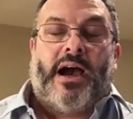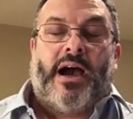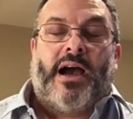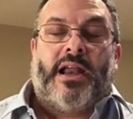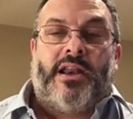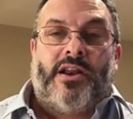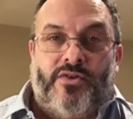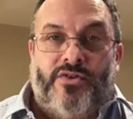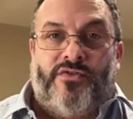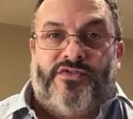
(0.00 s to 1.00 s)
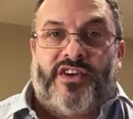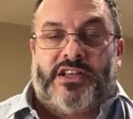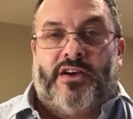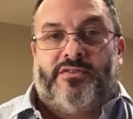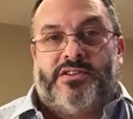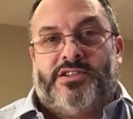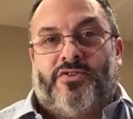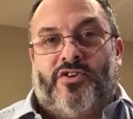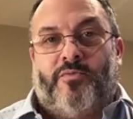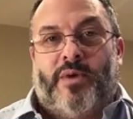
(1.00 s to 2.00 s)
I know you said no to this
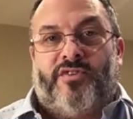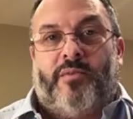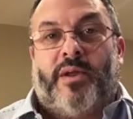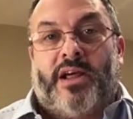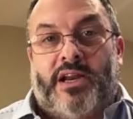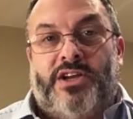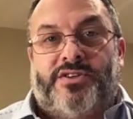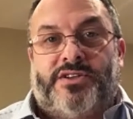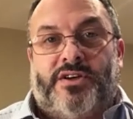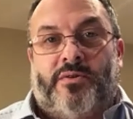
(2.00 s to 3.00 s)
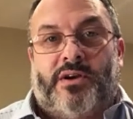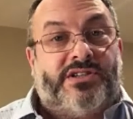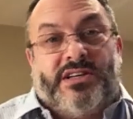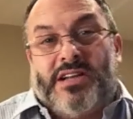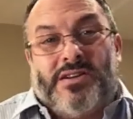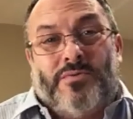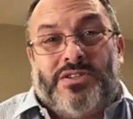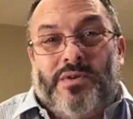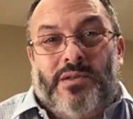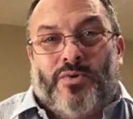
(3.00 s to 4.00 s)
documentary, but I need you to do it. She said, I don't want to
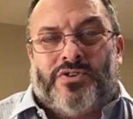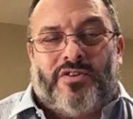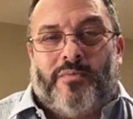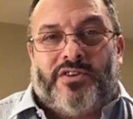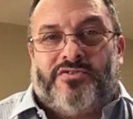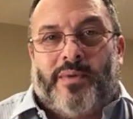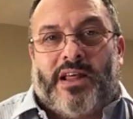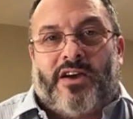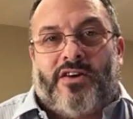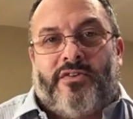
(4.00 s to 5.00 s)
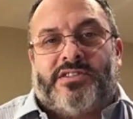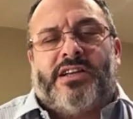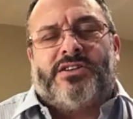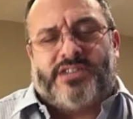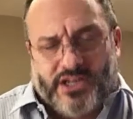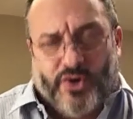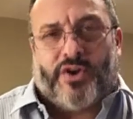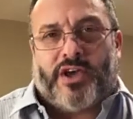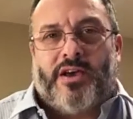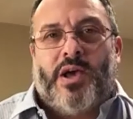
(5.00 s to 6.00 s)
do any more documentaries about that Carry On. So I said, look,
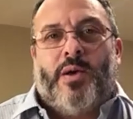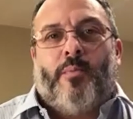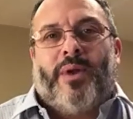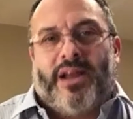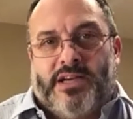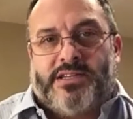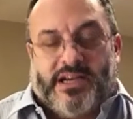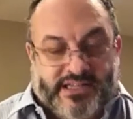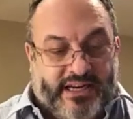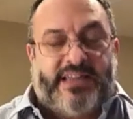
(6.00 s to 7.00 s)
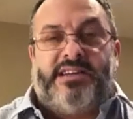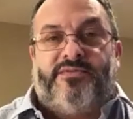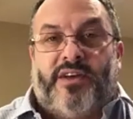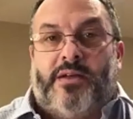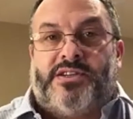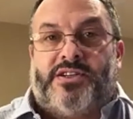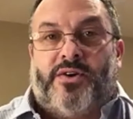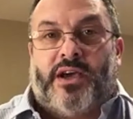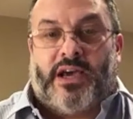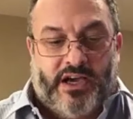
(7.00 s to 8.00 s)
please. I said, Leslie Phillips is
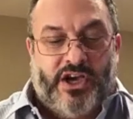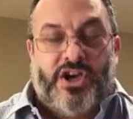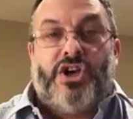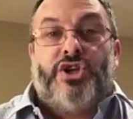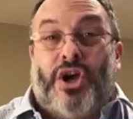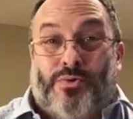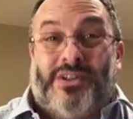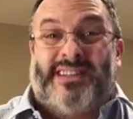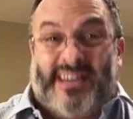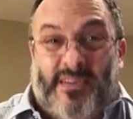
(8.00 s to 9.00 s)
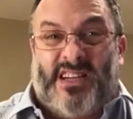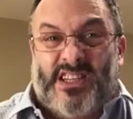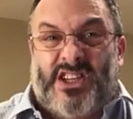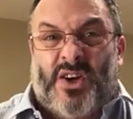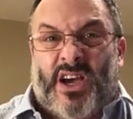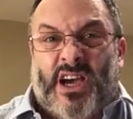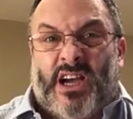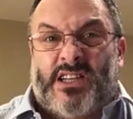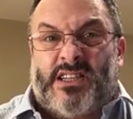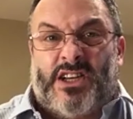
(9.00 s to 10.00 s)
doing it. Joan Sims is doing
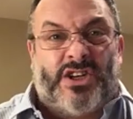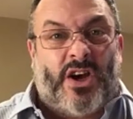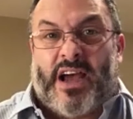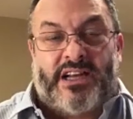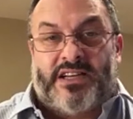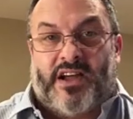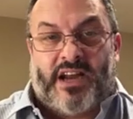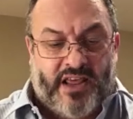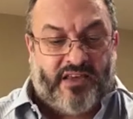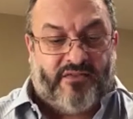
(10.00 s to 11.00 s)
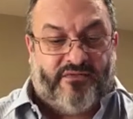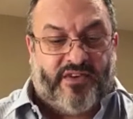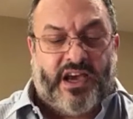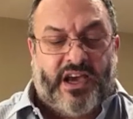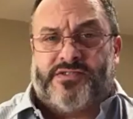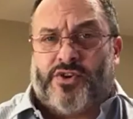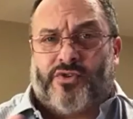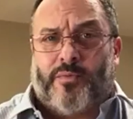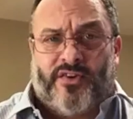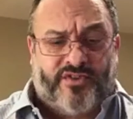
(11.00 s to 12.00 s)
it. And Joan hadn't done anything for years
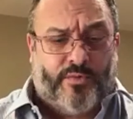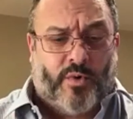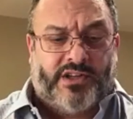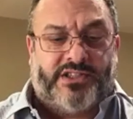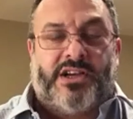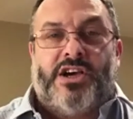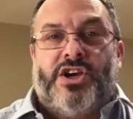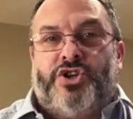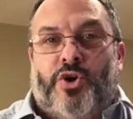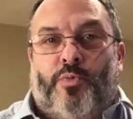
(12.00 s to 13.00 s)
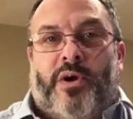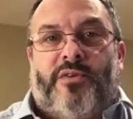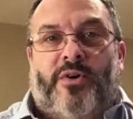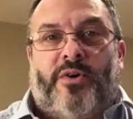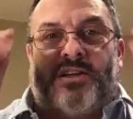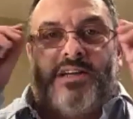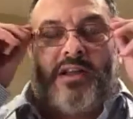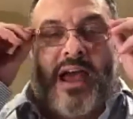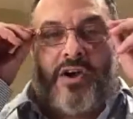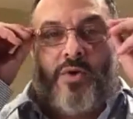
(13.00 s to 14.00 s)
documentary-wise. June Whitfield. I said,
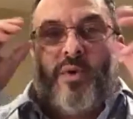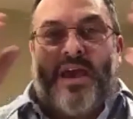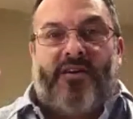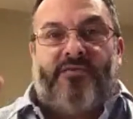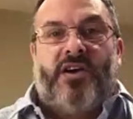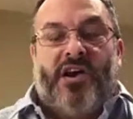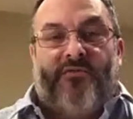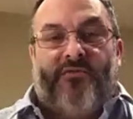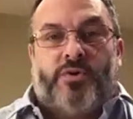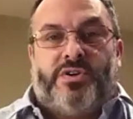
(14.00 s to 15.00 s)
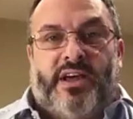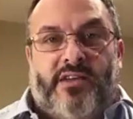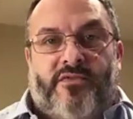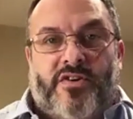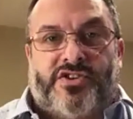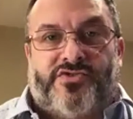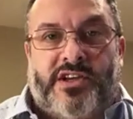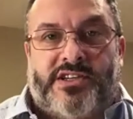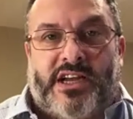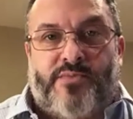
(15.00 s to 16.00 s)
how can we have 40th anniversary
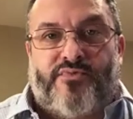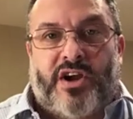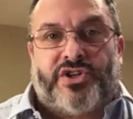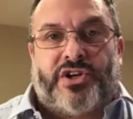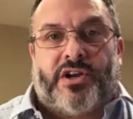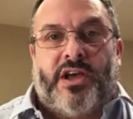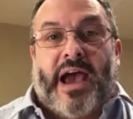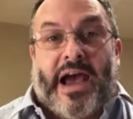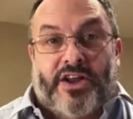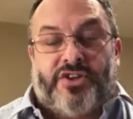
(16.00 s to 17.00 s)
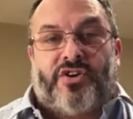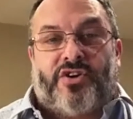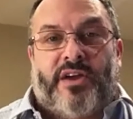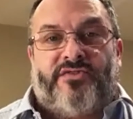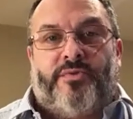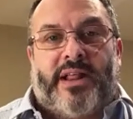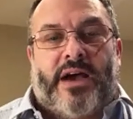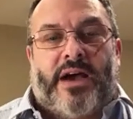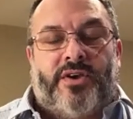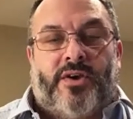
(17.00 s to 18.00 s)
celebration and a documentary
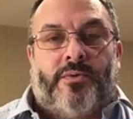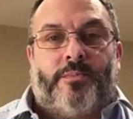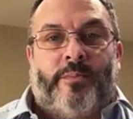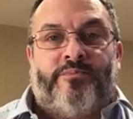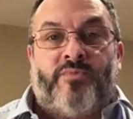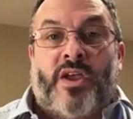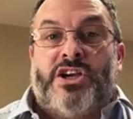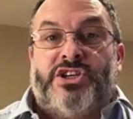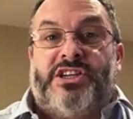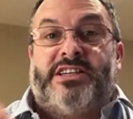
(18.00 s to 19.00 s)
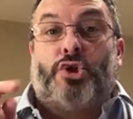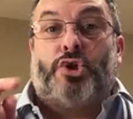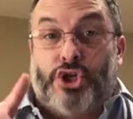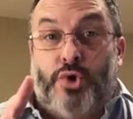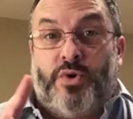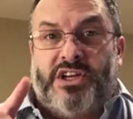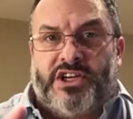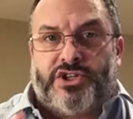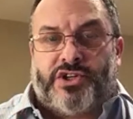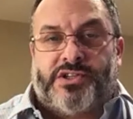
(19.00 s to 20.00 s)
without you? She said, on two
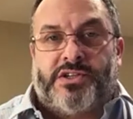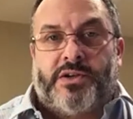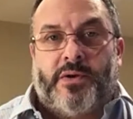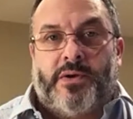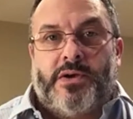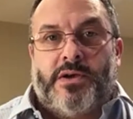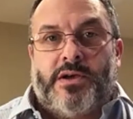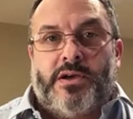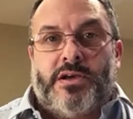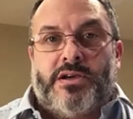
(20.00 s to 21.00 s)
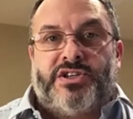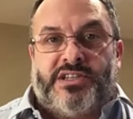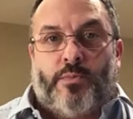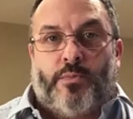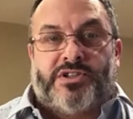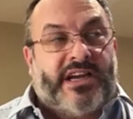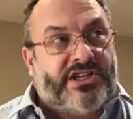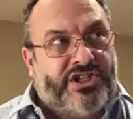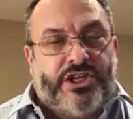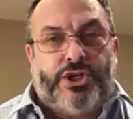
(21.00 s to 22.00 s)
conditions. She said, what's that? She
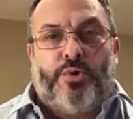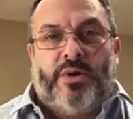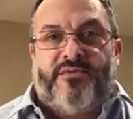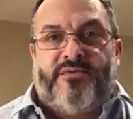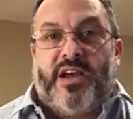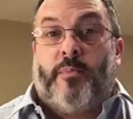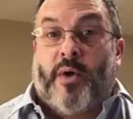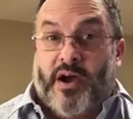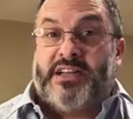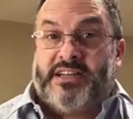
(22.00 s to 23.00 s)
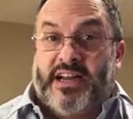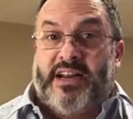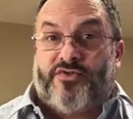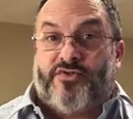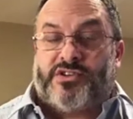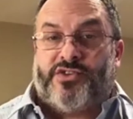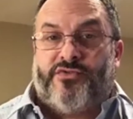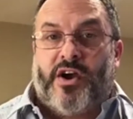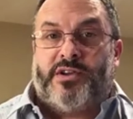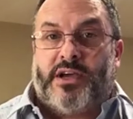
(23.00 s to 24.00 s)
said, you live nearby. And I did. I lived across the
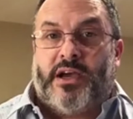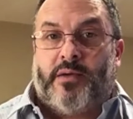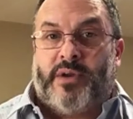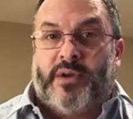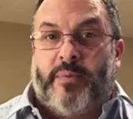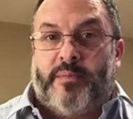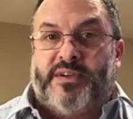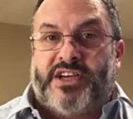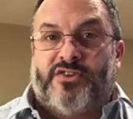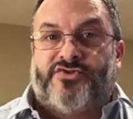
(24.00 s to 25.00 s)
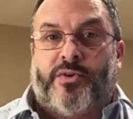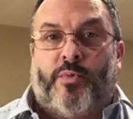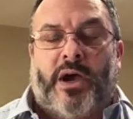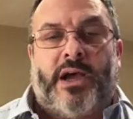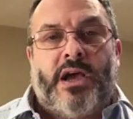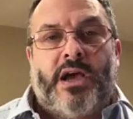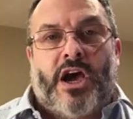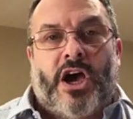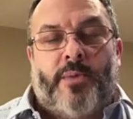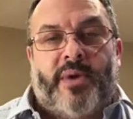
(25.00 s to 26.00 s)
road near BBC Elstree where
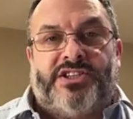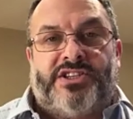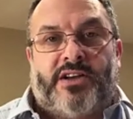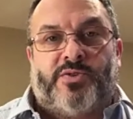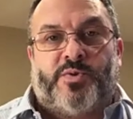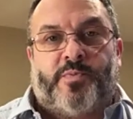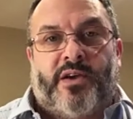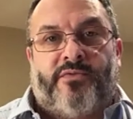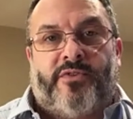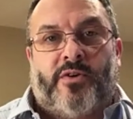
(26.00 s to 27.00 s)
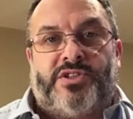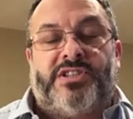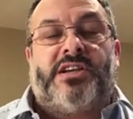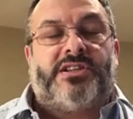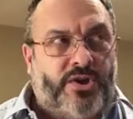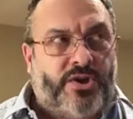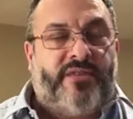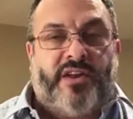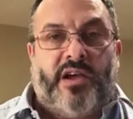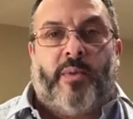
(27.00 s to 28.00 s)
EastEnders was being filmed. She said, you live
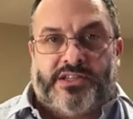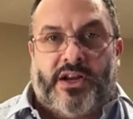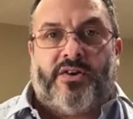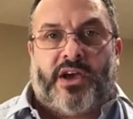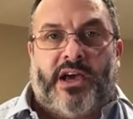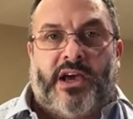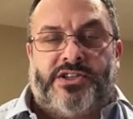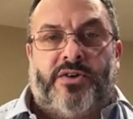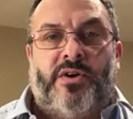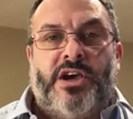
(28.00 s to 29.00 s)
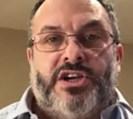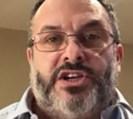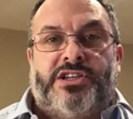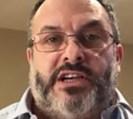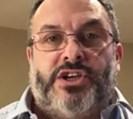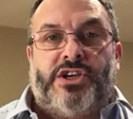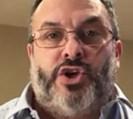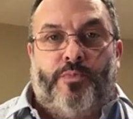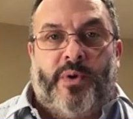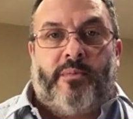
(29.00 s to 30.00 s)
nearby. I said, okay, yeah, I do. She said,
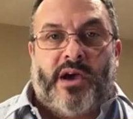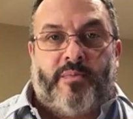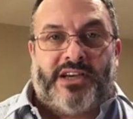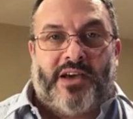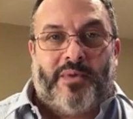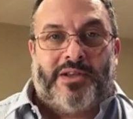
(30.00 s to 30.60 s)
you pick me up and take me to